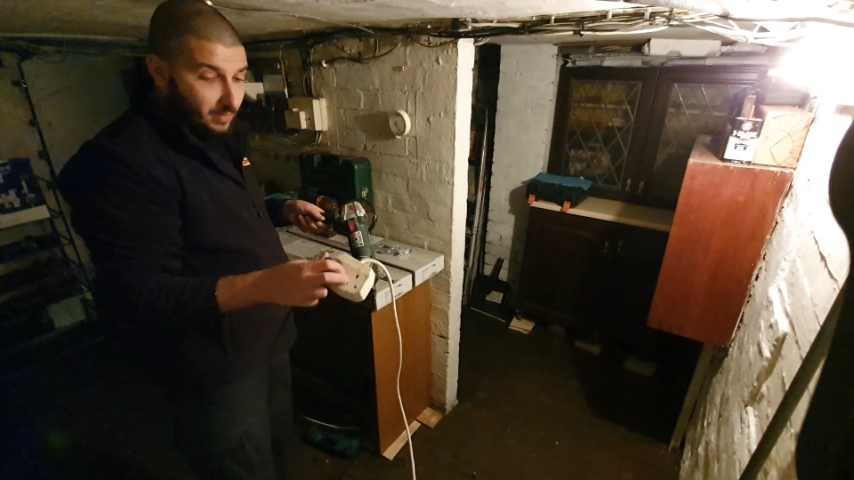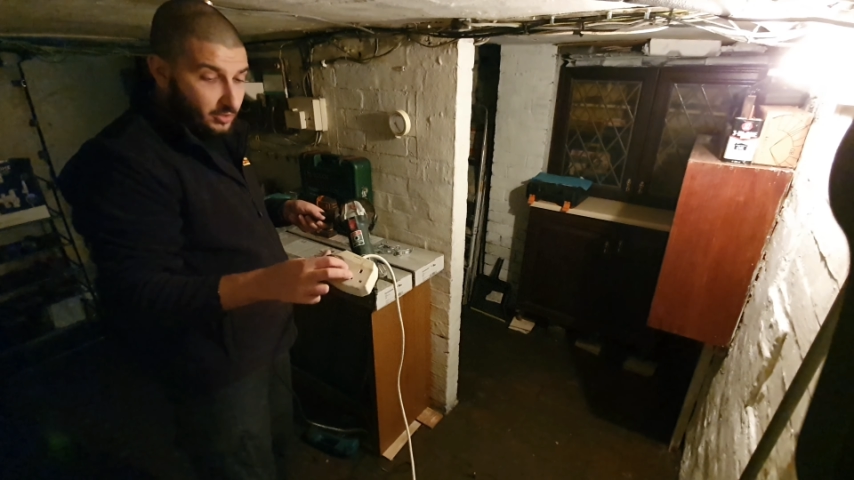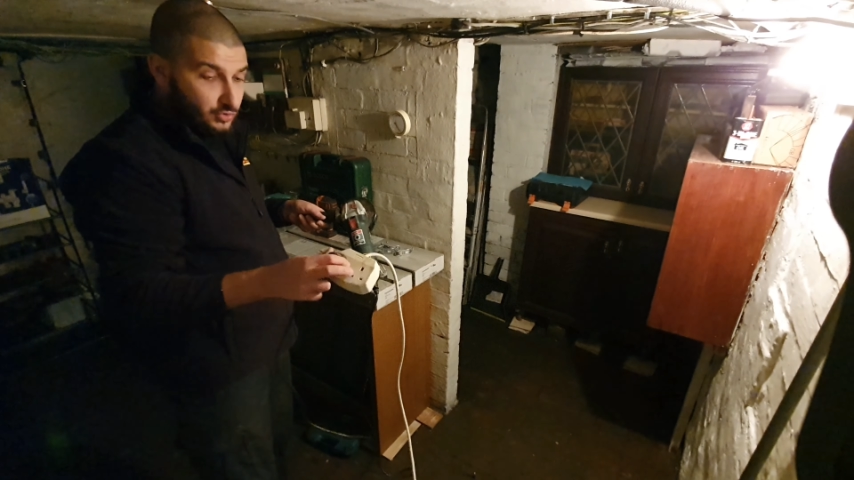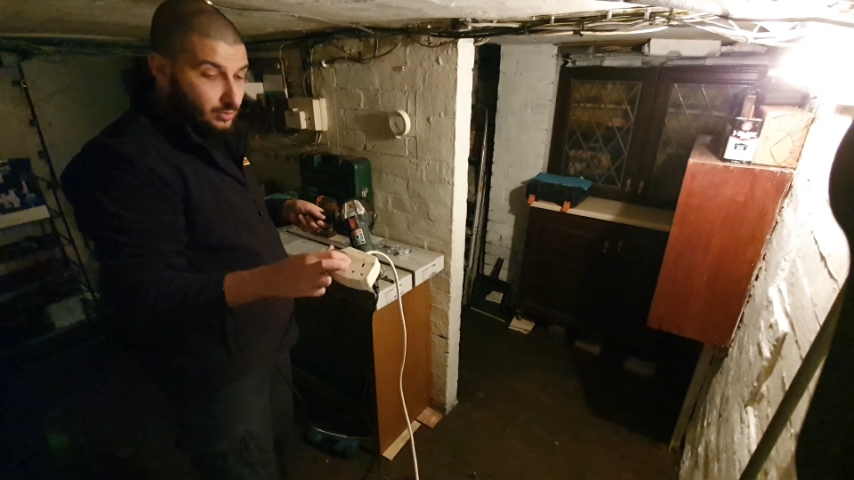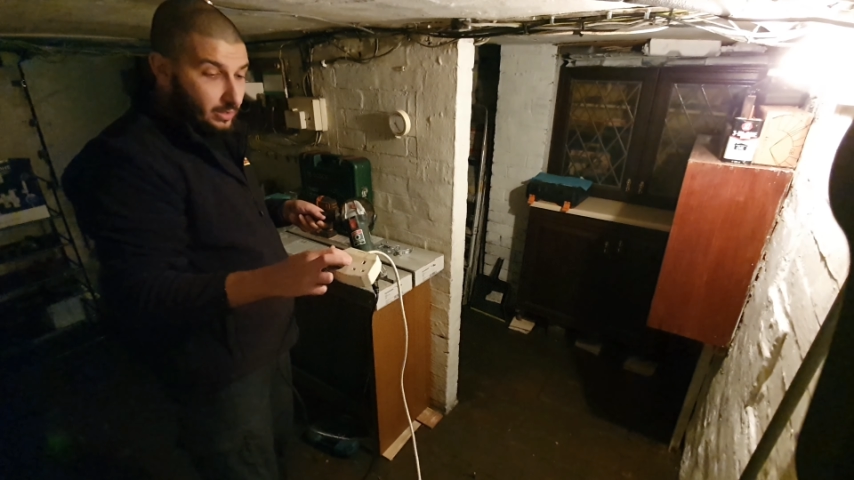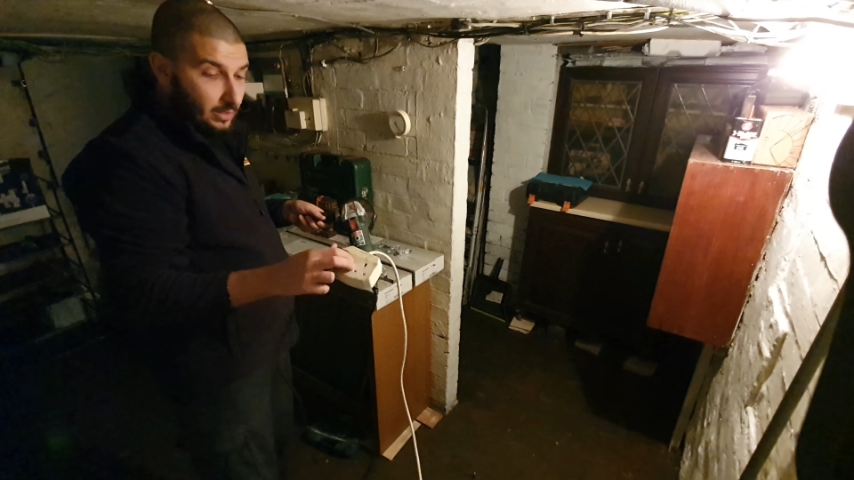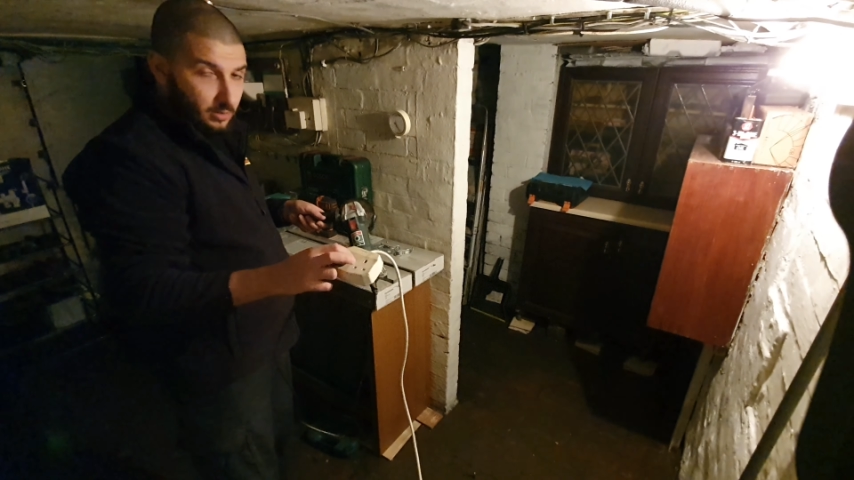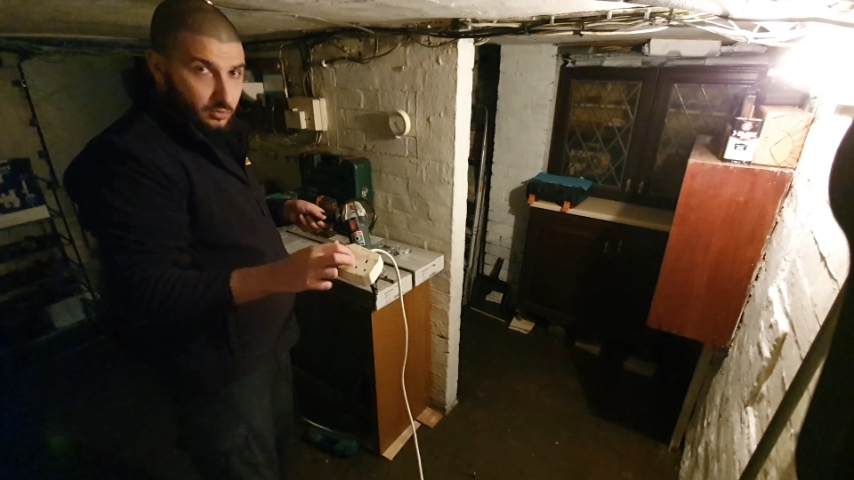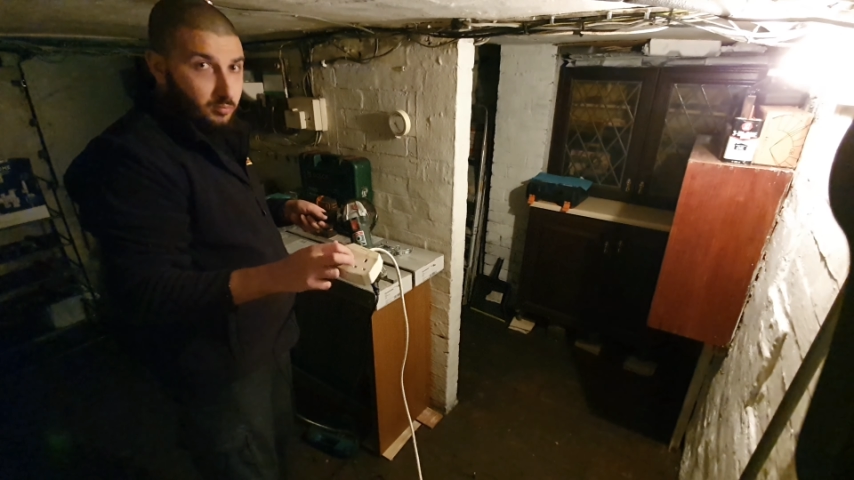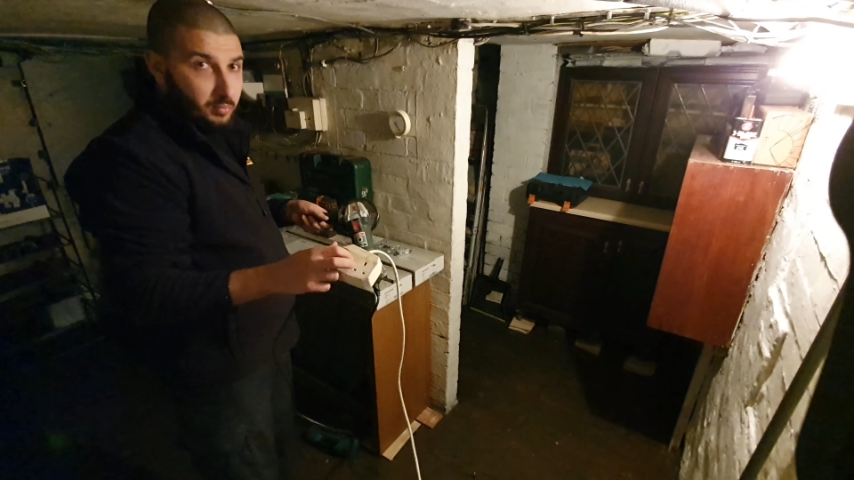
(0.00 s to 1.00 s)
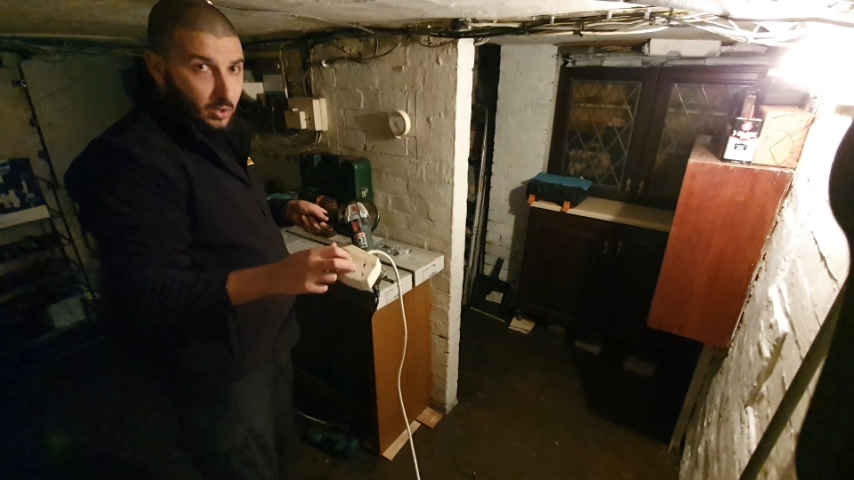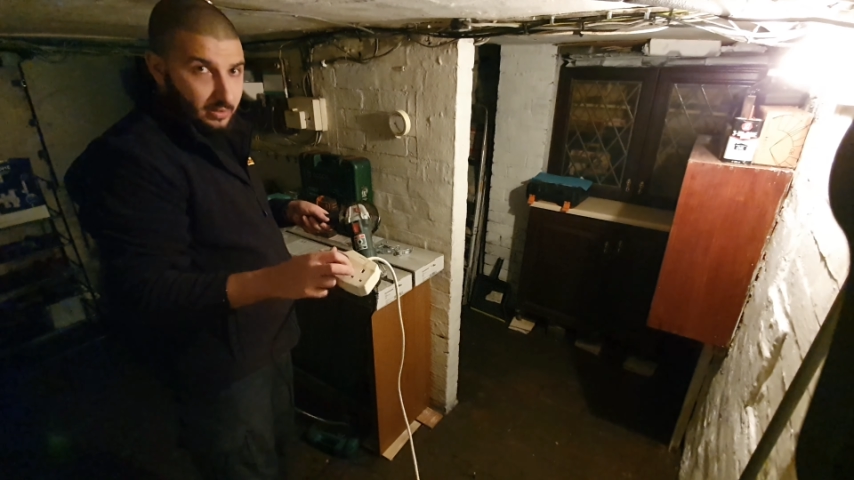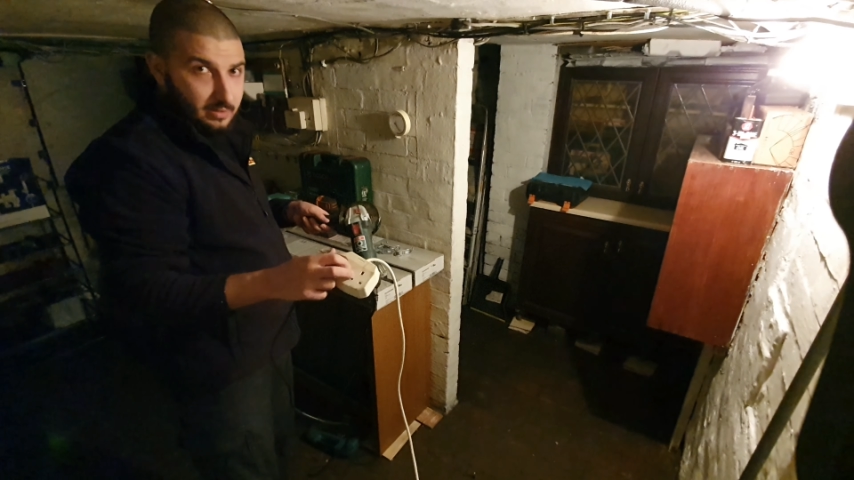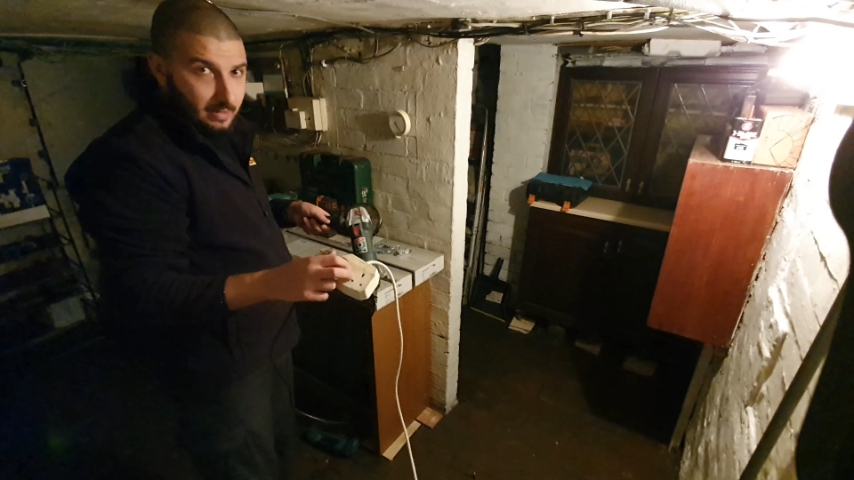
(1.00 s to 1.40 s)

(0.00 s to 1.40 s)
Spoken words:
make sure you unplug